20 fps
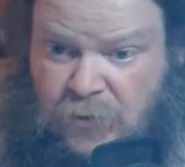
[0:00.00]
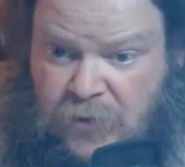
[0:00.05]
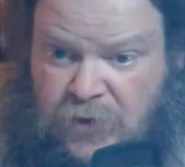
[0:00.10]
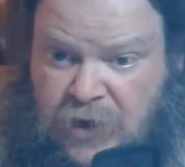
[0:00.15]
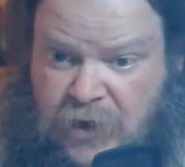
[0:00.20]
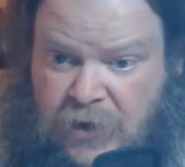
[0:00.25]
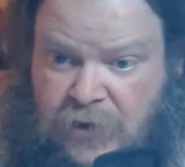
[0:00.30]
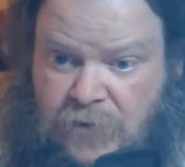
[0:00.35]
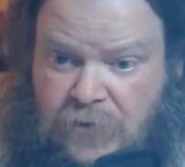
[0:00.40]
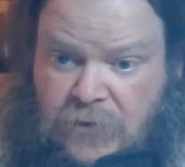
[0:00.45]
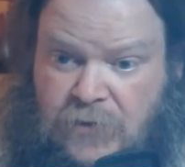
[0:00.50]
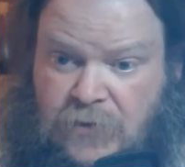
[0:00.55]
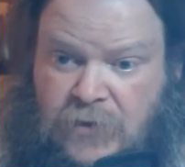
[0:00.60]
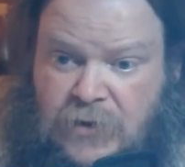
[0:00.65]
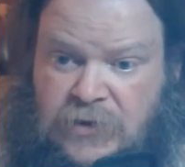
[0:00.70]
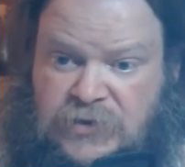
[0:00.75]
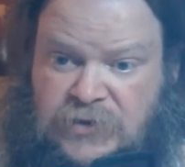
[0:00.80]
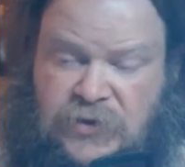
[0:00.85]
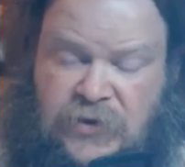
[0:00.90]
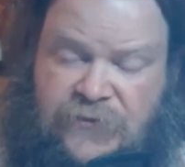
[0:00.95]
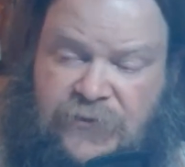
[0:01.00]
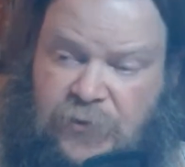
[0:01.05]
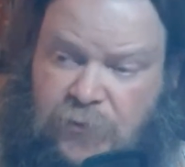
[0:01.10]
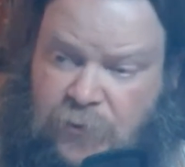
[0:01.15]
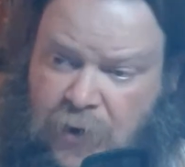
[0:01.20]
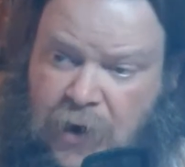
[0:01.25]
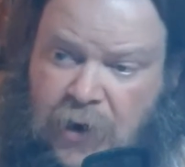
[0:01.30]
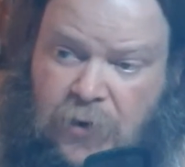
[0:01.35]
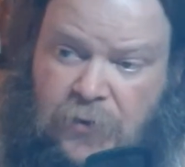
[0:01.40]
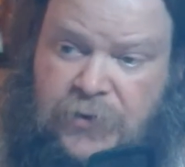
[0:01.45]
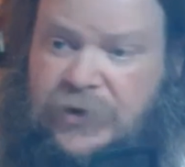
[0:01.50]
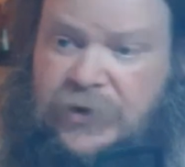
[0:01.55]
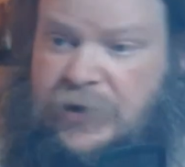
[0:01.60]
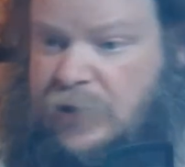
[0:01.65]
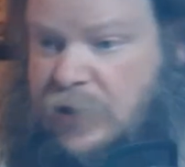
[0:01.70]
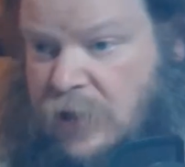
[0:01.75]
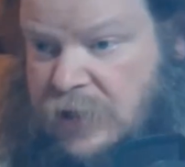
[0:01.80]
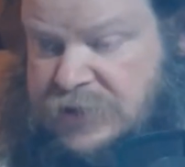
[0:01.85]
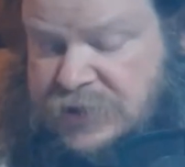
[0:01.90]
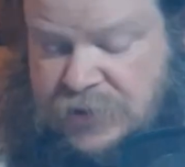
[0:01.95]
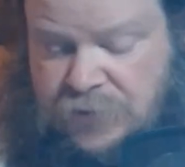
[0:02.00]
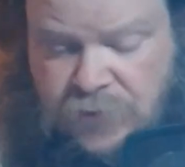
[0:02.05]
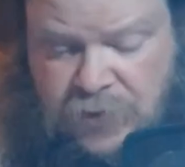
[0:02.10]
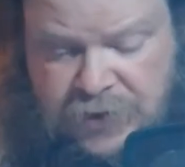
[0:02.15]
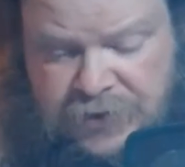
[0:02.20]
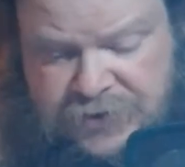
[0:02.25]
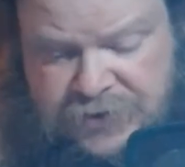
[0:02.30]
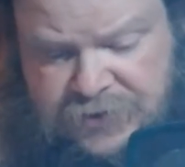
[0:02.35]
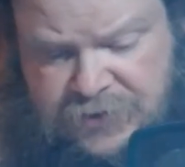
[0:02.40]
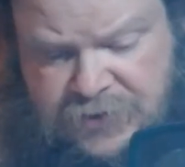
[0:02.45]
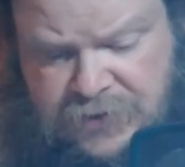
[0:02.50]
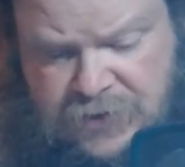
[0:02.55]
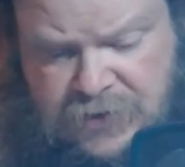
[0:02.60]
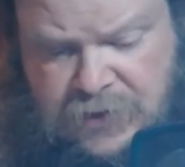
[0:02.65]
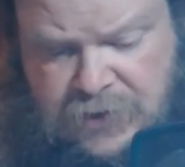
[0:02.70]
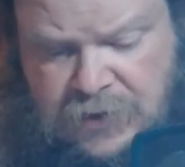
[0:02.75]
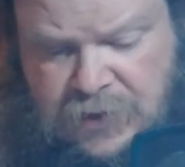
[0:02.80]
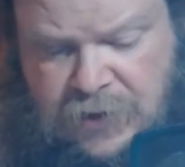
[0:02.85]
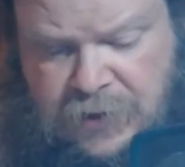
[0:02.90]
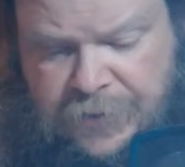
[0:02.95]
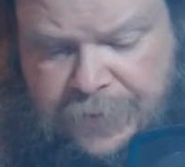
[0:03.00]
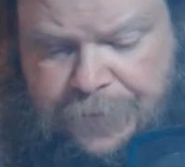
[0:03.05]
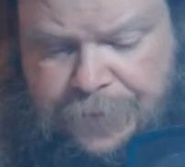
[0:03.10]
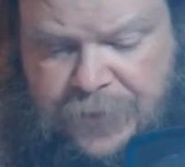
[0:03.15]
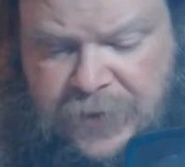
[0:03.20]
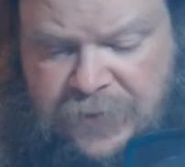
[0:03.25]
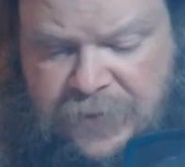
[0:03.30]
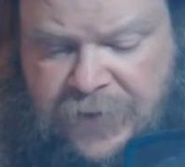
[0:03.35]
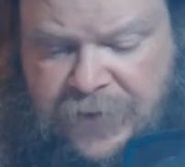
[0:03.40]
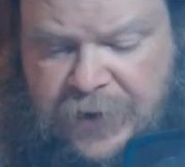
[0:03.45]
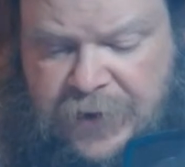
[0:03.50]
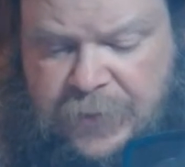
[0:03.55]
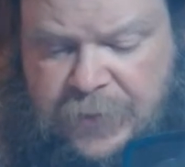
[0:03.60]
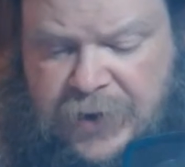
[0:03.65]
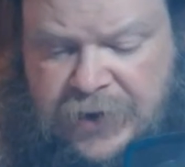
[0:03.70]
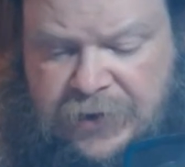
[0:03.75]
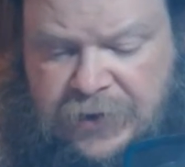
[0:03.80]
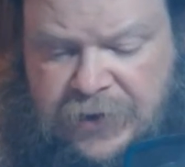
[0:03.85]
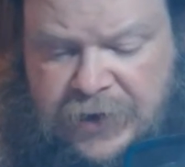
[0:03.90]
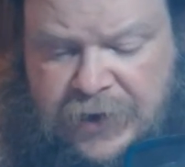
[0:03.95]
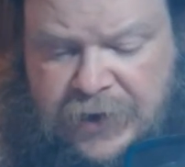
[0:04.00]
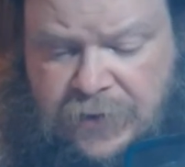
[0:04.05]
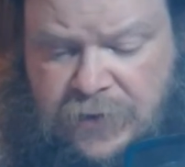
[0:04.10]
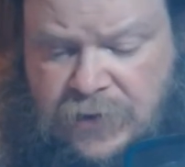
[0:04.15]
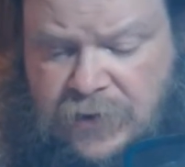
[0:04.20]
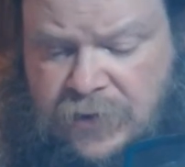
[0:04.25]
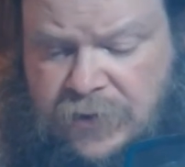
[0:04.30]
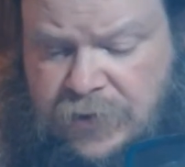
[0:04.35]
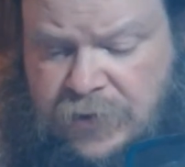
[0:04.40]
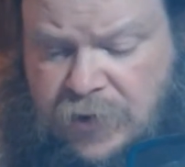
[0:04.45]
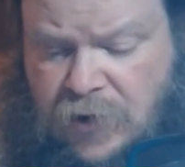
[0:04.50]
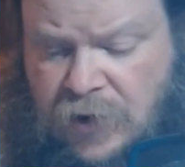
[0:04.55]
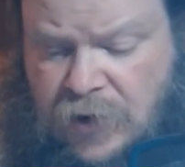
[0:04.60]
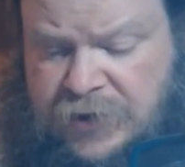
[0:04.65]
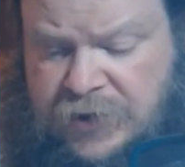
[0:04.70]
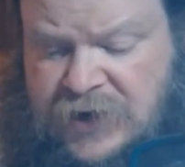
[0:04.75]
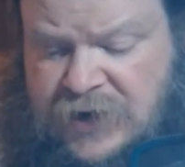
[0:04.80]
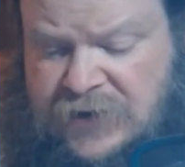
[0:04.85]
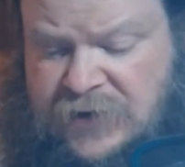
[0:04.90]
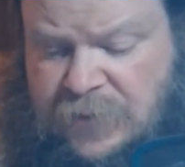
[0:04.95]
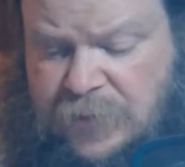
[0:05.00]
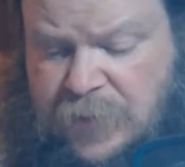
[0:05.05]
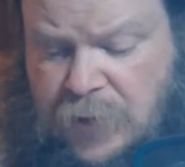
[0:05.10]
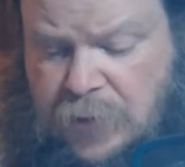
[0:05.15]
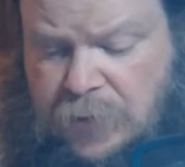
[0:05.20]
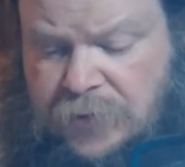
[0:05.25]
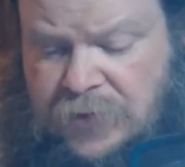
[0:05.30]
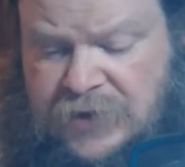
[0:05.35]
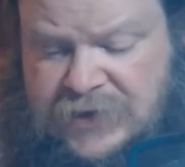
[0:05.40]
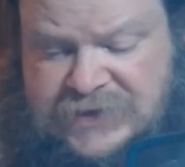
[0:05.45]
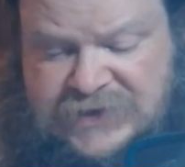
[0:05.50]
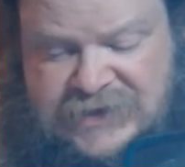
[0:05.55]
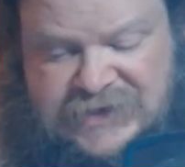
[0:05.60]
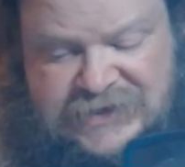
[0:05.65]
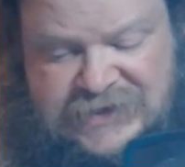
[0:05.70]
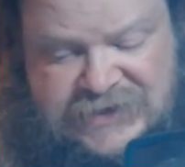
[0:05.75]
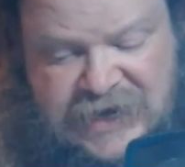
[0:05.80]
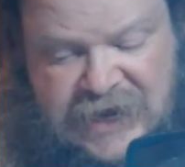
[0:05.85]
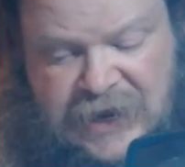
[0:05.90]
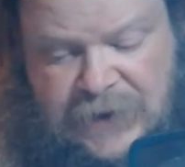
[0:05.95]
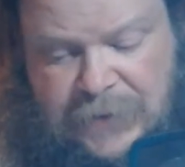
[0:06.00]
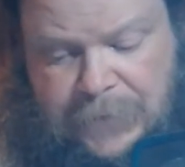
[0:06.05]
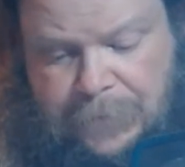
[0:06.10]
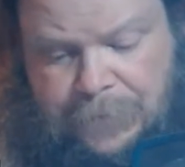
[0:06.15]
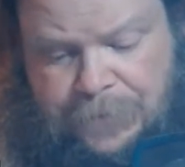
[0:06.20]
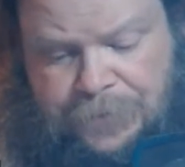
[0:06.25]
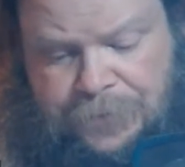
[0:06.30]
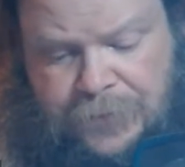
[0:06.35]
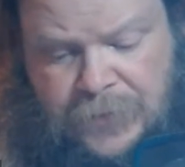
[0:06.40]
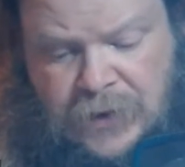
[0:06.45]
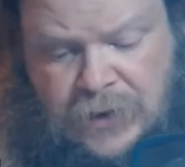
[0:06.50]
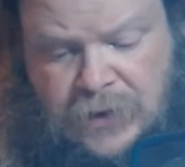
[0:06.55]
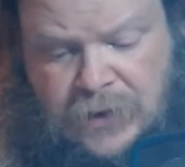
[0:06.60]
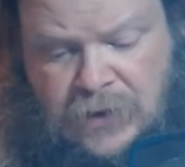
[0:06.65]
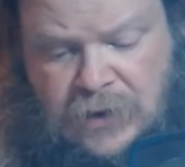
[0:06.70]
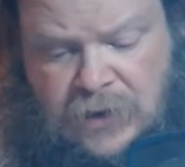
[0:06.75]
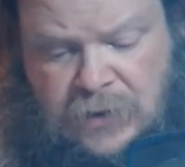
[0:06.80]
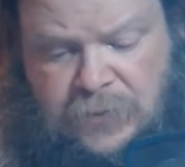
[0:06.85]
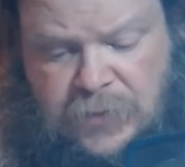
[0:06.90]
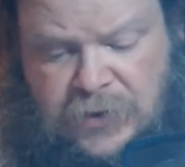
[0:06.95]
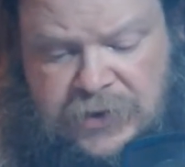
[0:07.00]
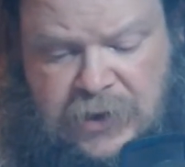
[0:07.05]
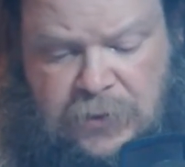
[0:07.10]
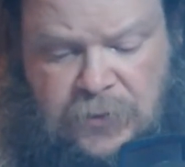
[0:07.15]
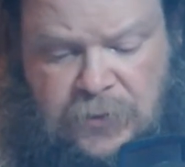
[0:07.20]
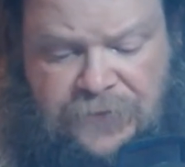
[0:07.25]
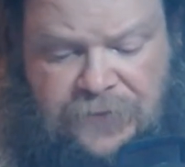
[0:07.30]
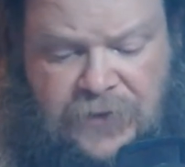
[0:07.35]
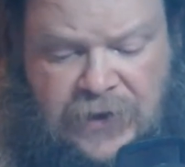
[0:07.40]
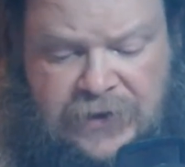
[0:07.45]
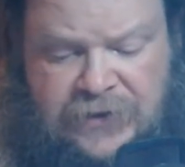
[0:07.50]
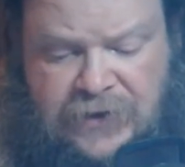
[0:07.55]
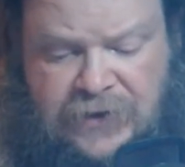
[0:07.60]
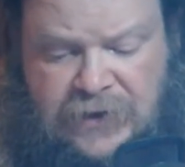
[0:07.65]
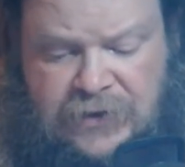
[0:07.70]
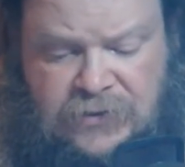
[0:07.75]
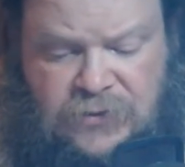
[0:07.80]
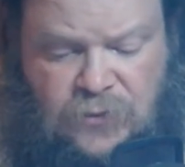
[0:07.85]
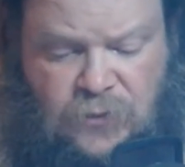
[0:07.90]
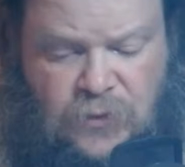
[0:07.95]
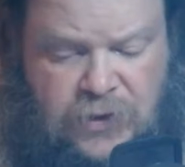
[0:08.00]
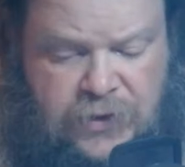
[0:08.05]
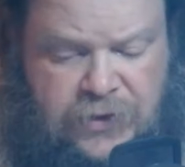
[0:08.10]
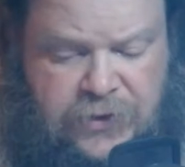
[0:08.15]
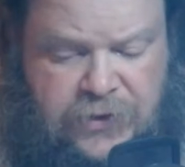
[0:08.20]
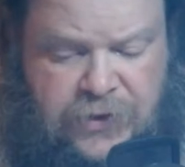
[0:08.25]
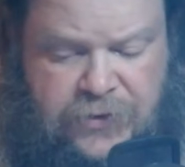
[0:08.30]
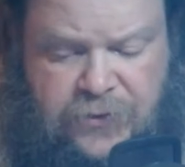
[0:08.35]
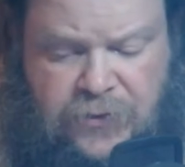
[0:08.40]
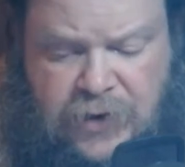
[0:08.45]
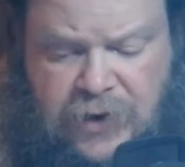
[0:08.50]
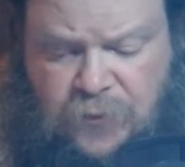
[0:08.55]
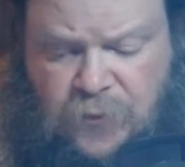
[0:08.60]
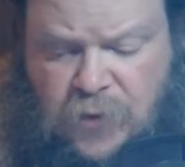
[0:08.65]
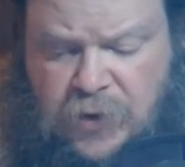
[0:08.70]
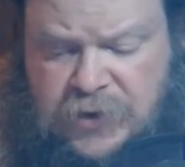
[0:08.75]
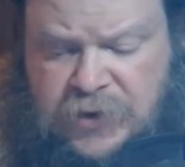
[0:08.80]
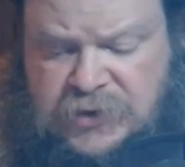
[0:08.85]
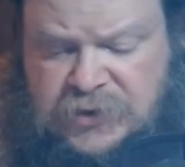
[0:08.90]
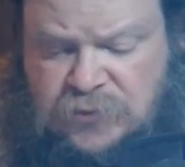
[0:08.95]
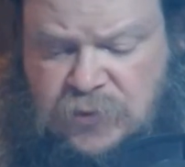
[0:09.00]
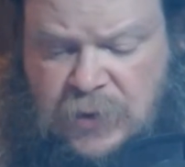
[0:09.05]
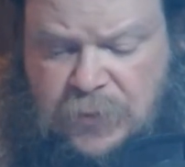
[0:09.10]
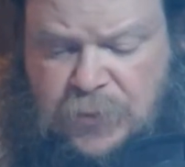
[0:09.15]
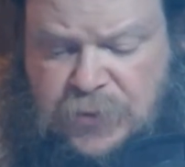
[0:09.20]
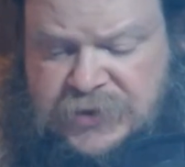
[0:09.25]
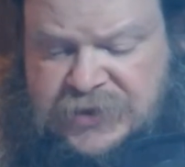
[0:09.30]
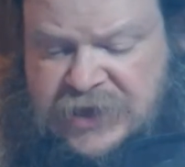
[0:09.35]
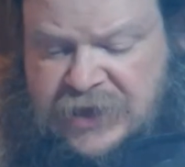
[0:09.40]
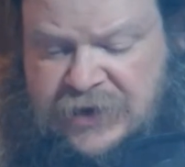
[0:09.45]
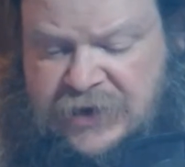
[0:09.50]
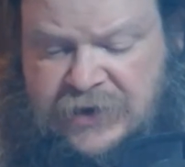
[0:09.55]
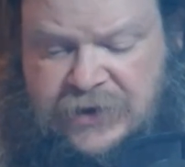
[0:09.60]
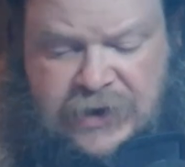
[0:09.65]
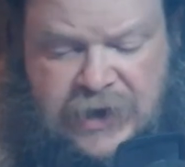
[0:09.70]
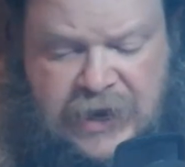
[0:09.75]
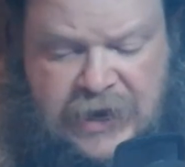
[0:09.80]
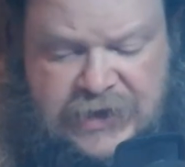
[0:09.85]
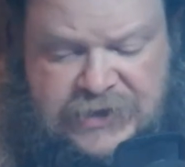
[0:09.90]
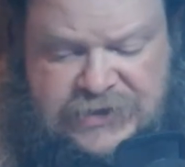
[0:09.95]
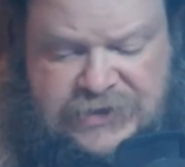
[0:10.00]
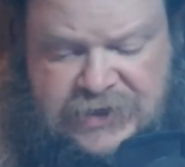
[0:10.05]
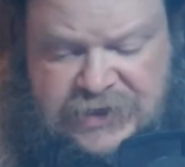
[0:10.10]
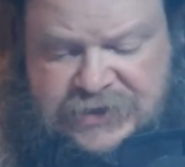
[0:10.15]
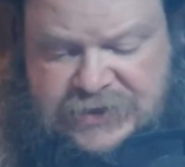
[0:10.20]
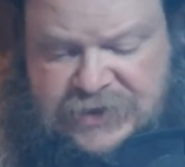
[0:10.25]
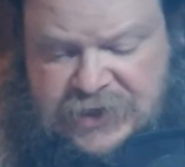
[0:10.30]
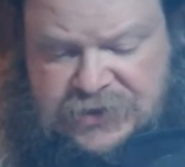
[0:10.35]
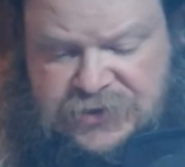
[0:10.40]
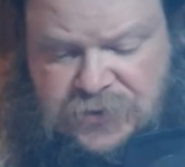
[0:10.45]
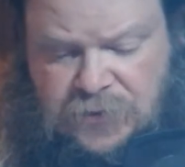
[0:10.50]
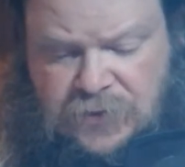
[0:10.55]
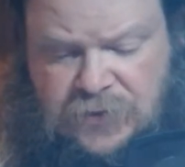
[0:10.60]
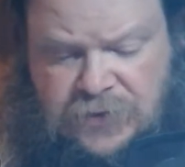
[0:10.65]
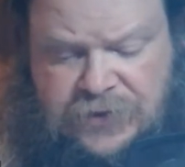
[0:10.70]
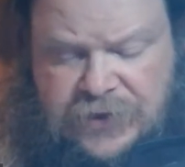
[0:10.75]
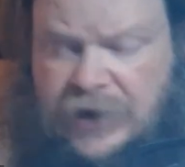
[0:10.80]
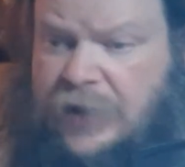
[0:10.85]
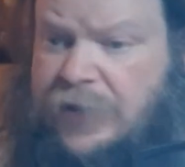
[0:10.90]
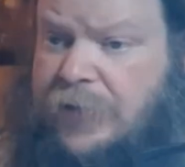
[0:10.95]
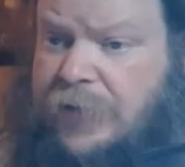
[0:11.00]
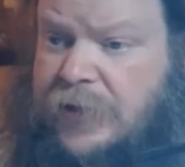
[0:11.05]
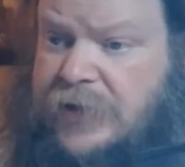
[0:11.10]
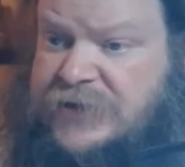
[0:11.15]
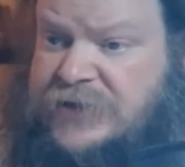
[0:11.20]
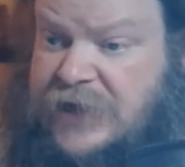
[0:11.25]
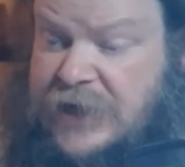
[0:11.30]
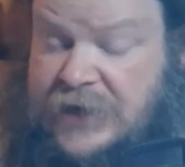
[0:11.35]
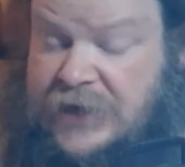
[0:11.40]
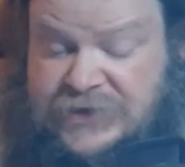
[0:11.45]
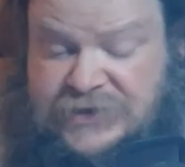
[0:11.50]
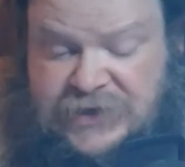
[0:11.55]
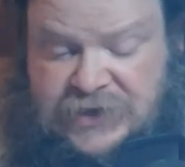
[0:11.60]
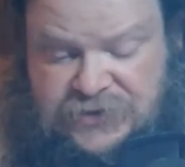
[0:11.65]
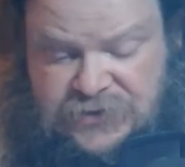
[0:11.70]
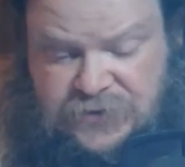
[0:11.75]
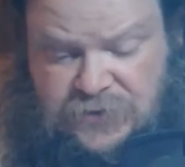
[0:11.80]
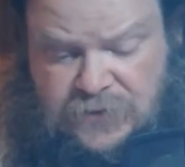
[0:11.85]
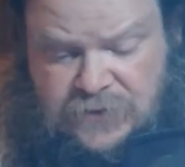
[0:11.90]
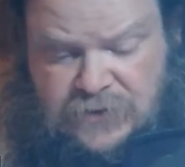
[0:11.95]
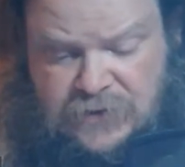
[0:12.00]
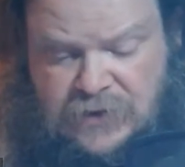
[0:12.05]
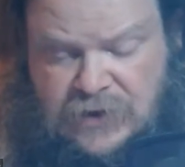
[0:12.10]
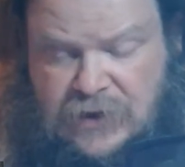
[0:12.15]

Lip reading: Okay, so you have a ground and a consequent. Fundamentally, the content of both is the same, but they reflect into one another, and one is represented as essential, the other as inessential.